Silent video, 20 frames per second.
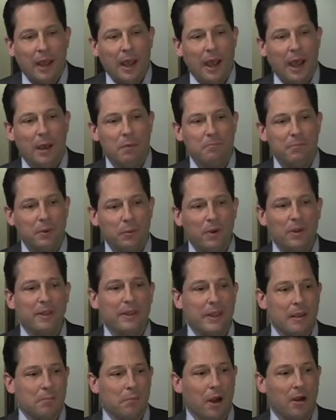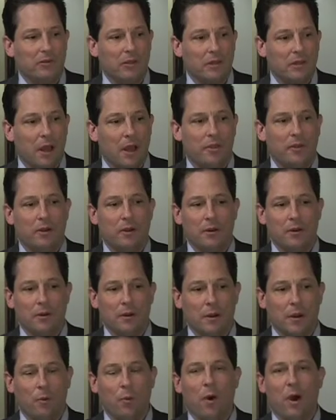But really that marked another
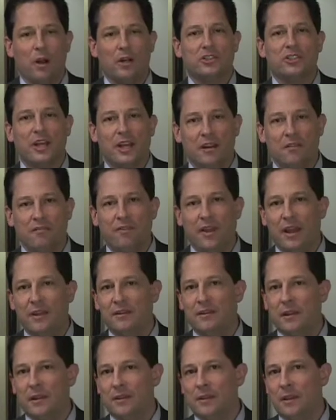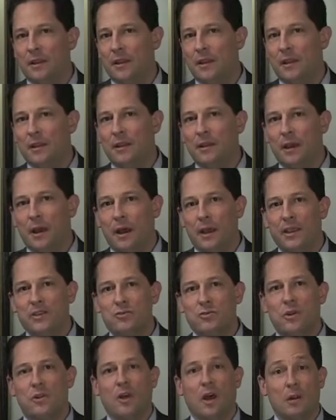watershed event in the
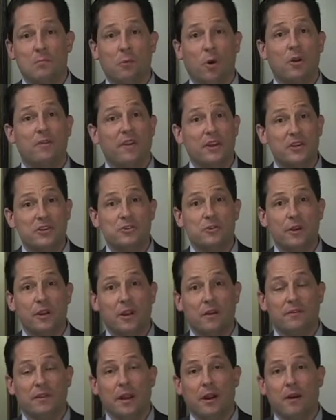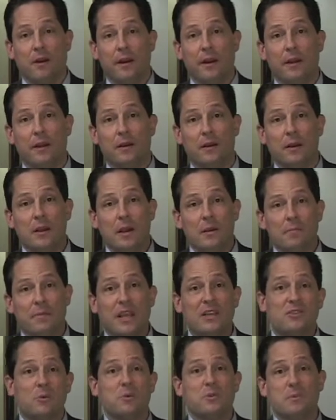history of the automotive industry here in the area,
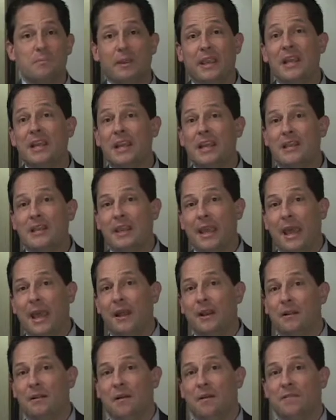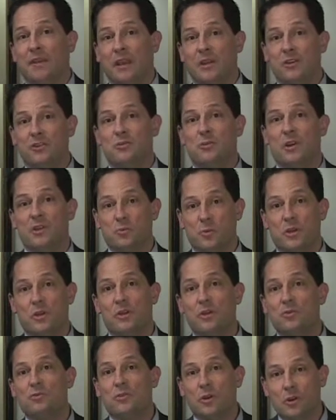because it was the beginning of the end of the industry as we
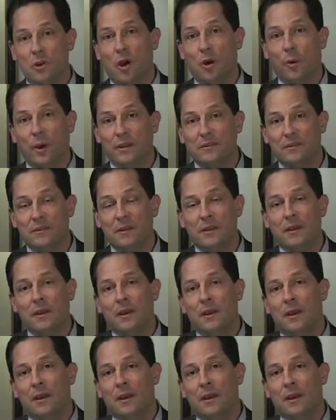used to know it.